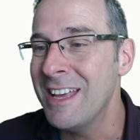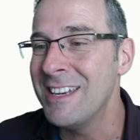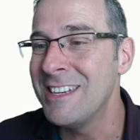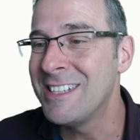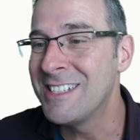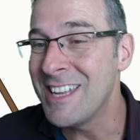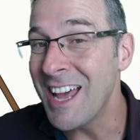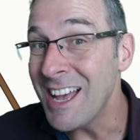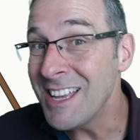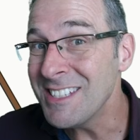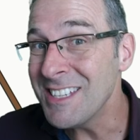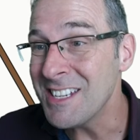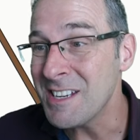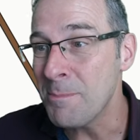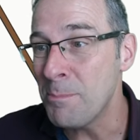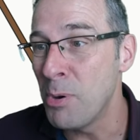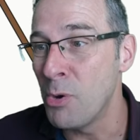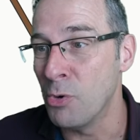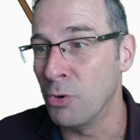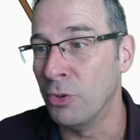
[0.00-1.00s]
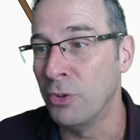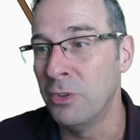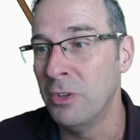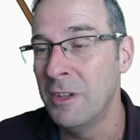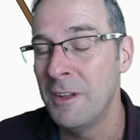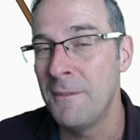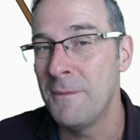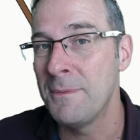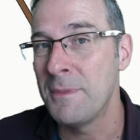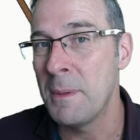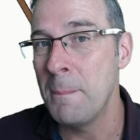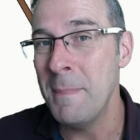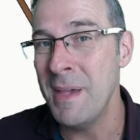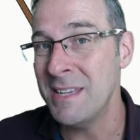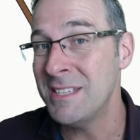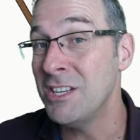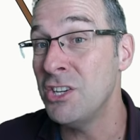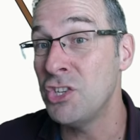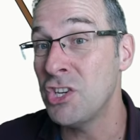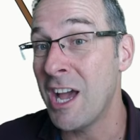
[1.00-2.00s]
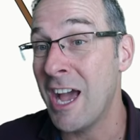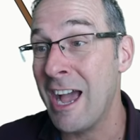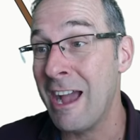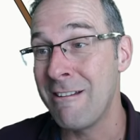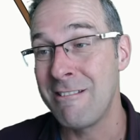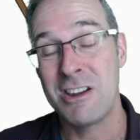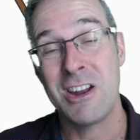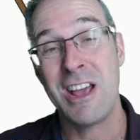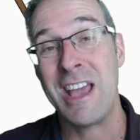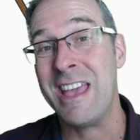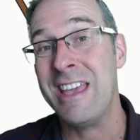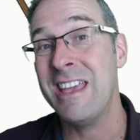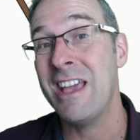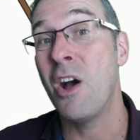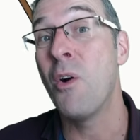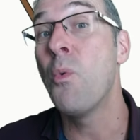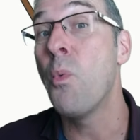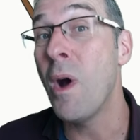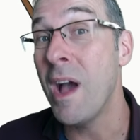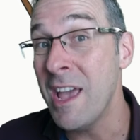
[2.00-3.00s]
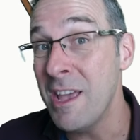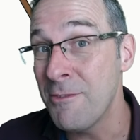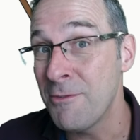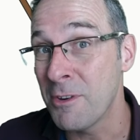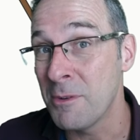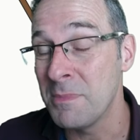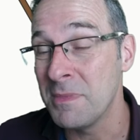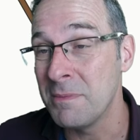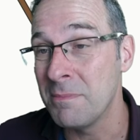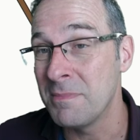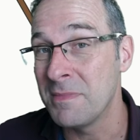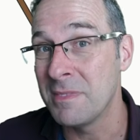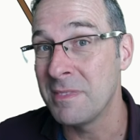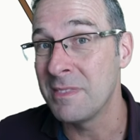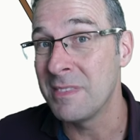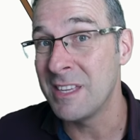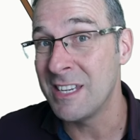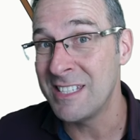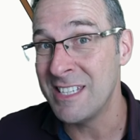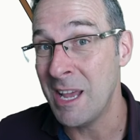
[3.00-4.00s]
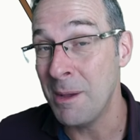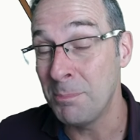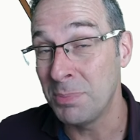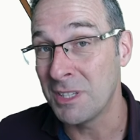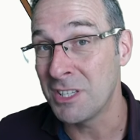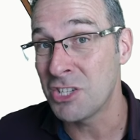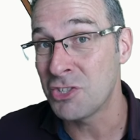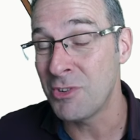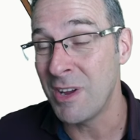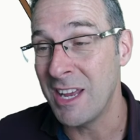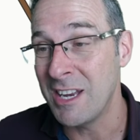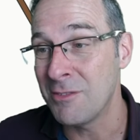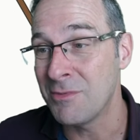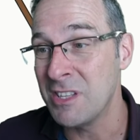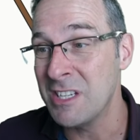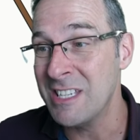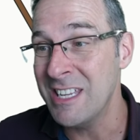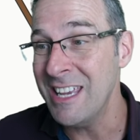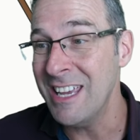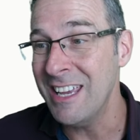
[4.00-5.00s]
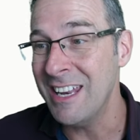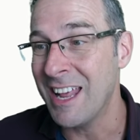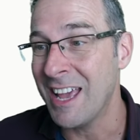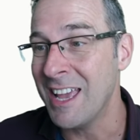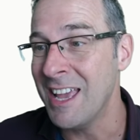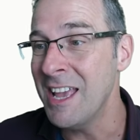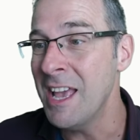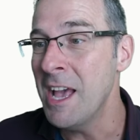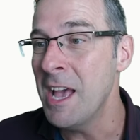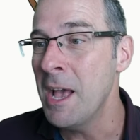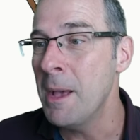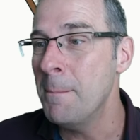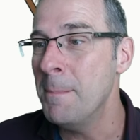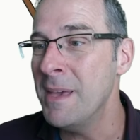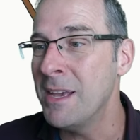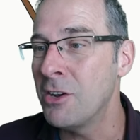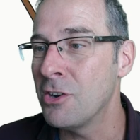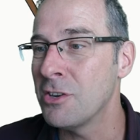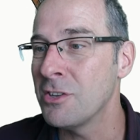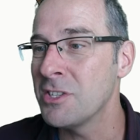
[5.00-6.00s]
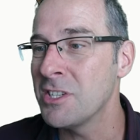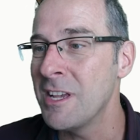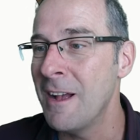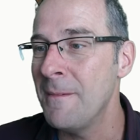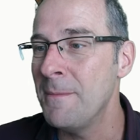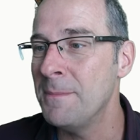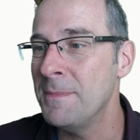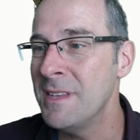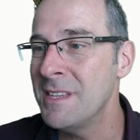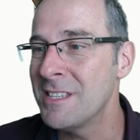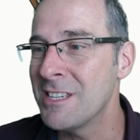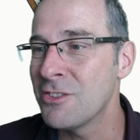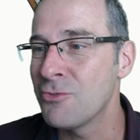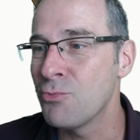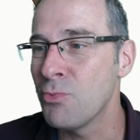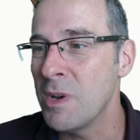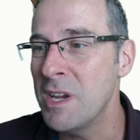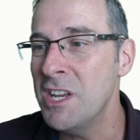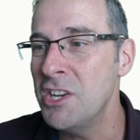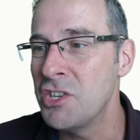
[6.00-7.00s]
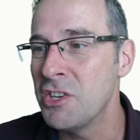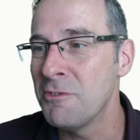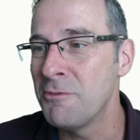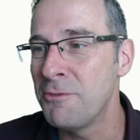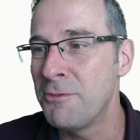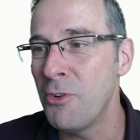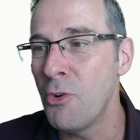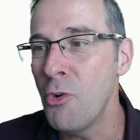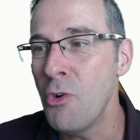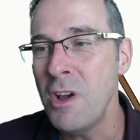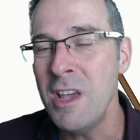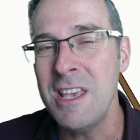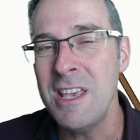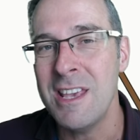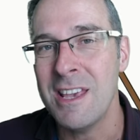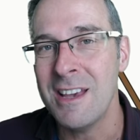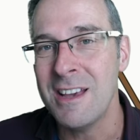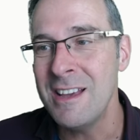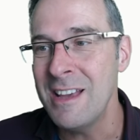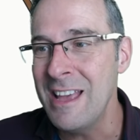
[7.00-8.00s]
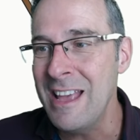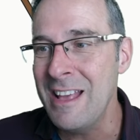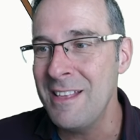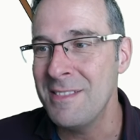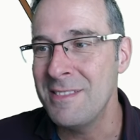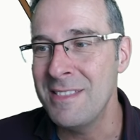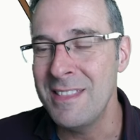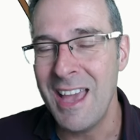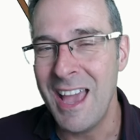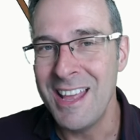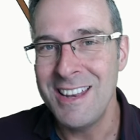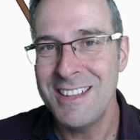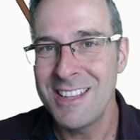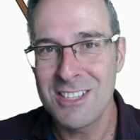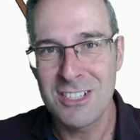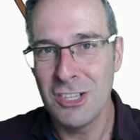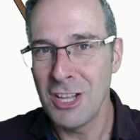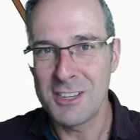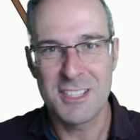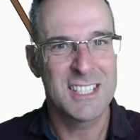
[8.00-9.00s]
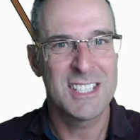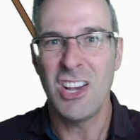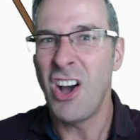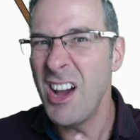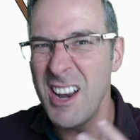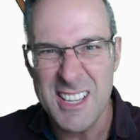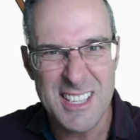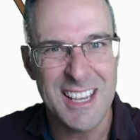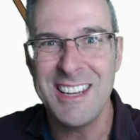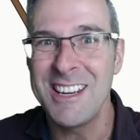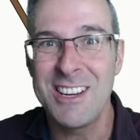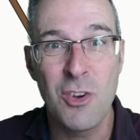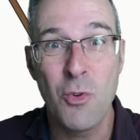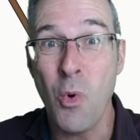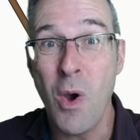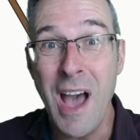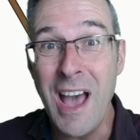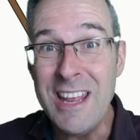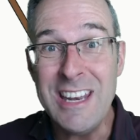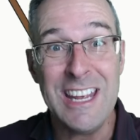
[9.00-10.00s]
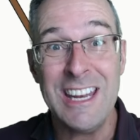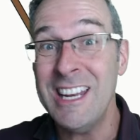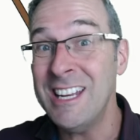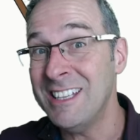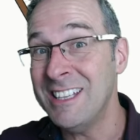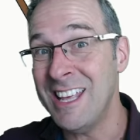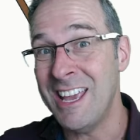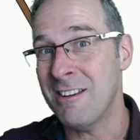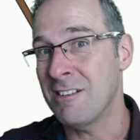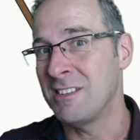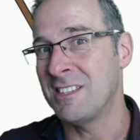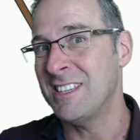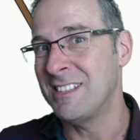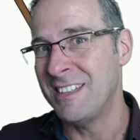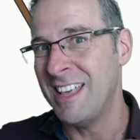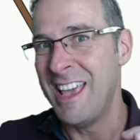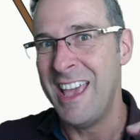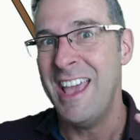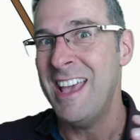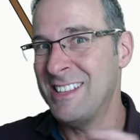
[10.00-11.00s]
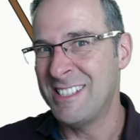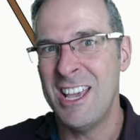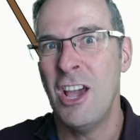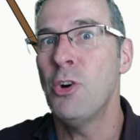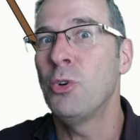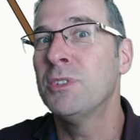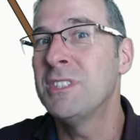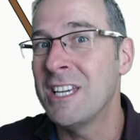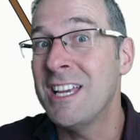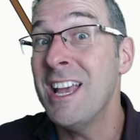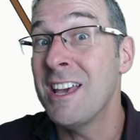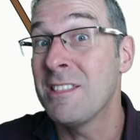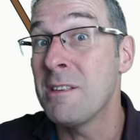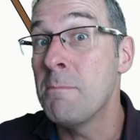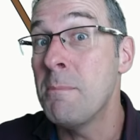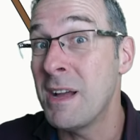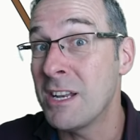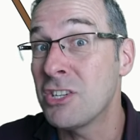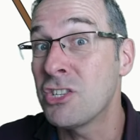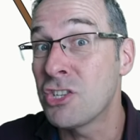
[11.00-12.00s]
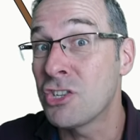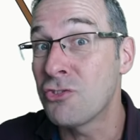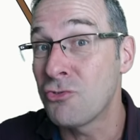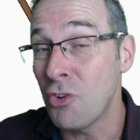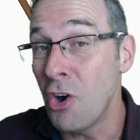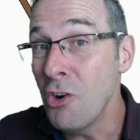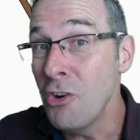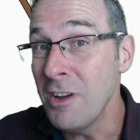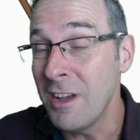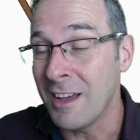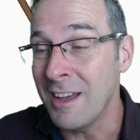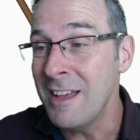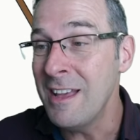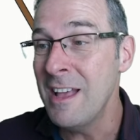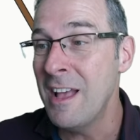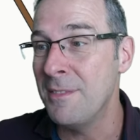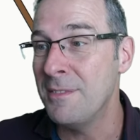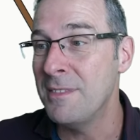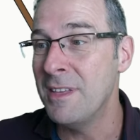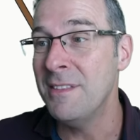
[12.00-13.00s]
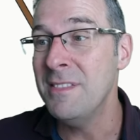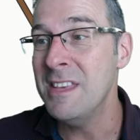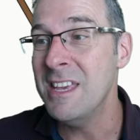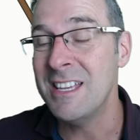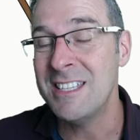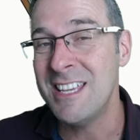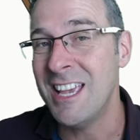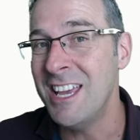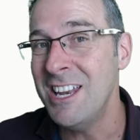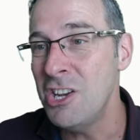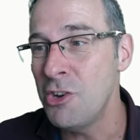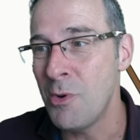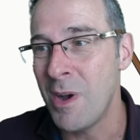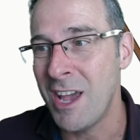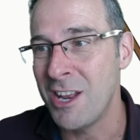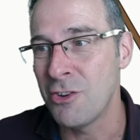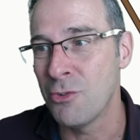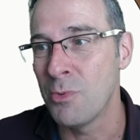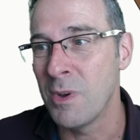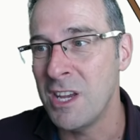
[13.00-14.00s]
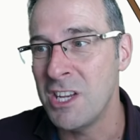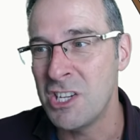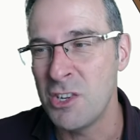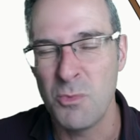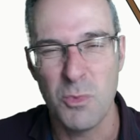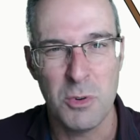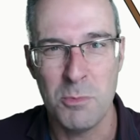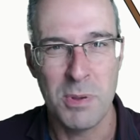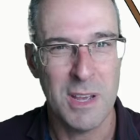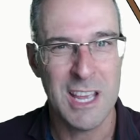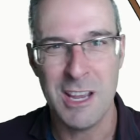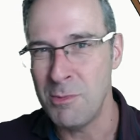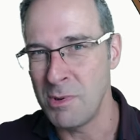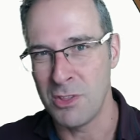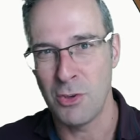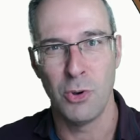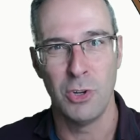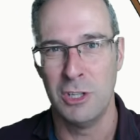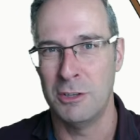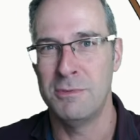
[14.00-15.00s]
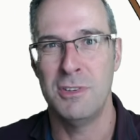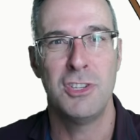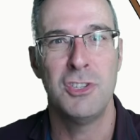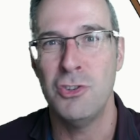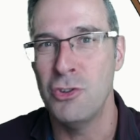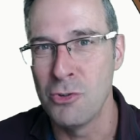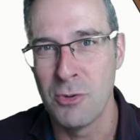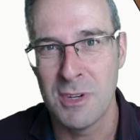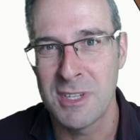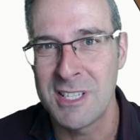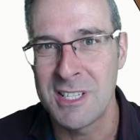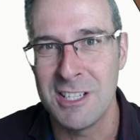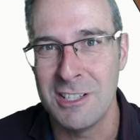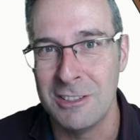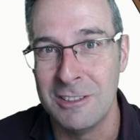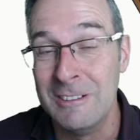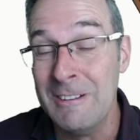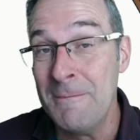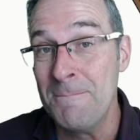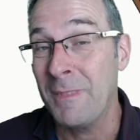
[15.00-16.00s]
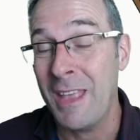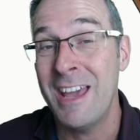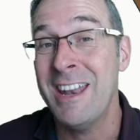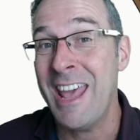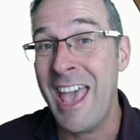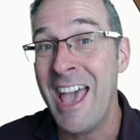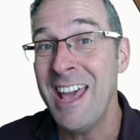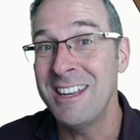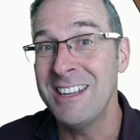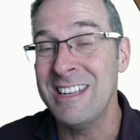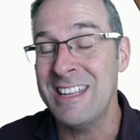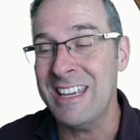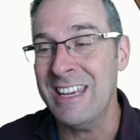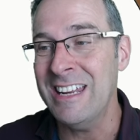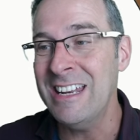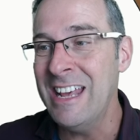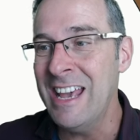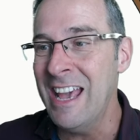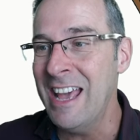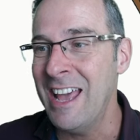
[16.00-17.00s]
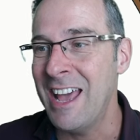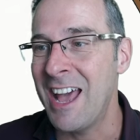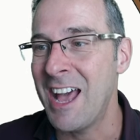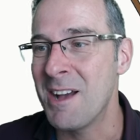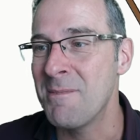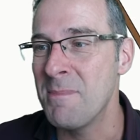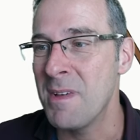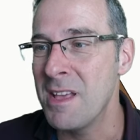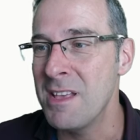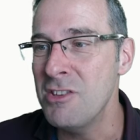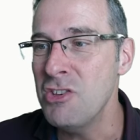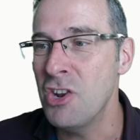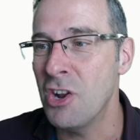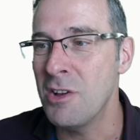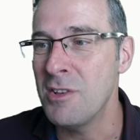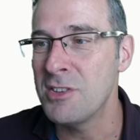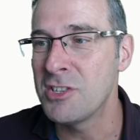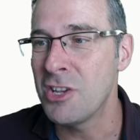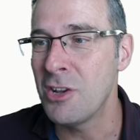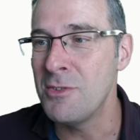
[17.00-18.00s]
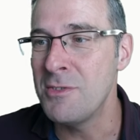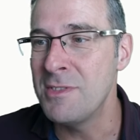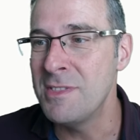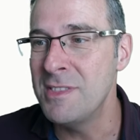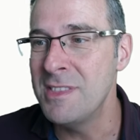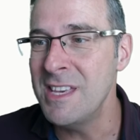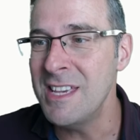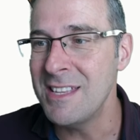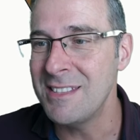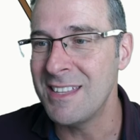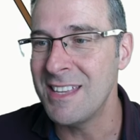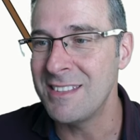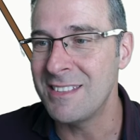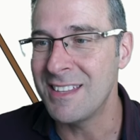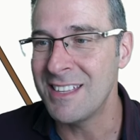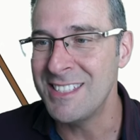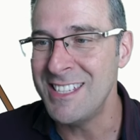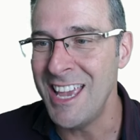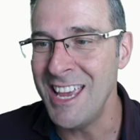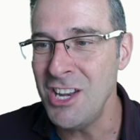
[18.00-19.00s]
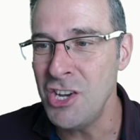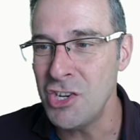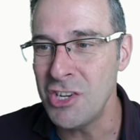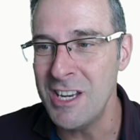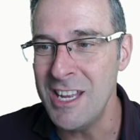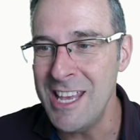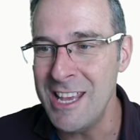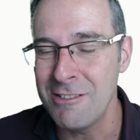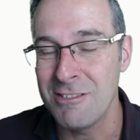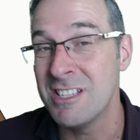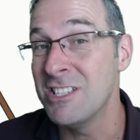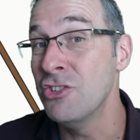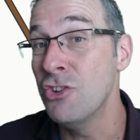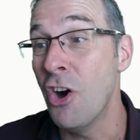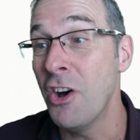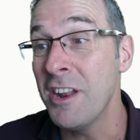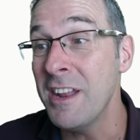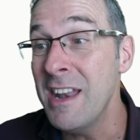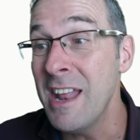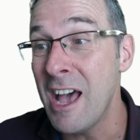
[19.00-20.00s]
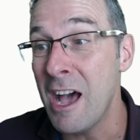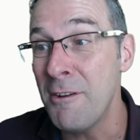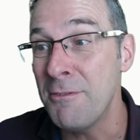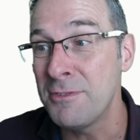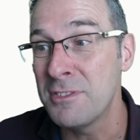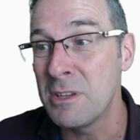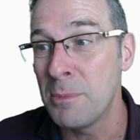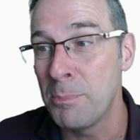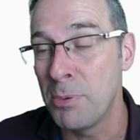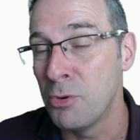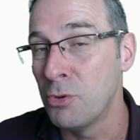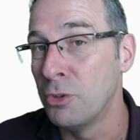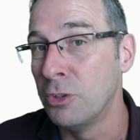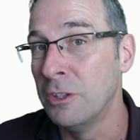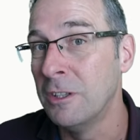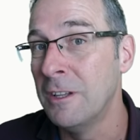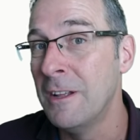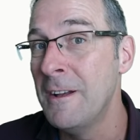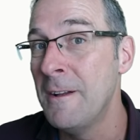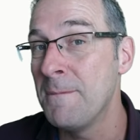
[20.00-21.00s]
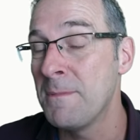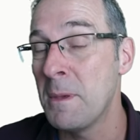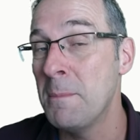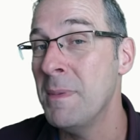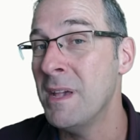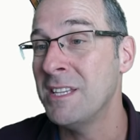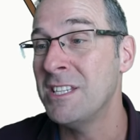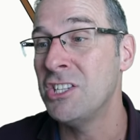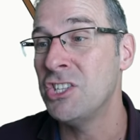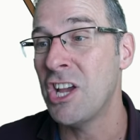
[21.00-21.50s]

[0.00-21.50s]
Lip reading: doesn't pull the messenger RNA away from the template strand of the DNA because this is region 4 here. And there's a lot of cytosine and guanine in there. It's held together much stronger than the attenuator region would be with all of its uracil and adenine. So the tension here is not enough to pull the messenger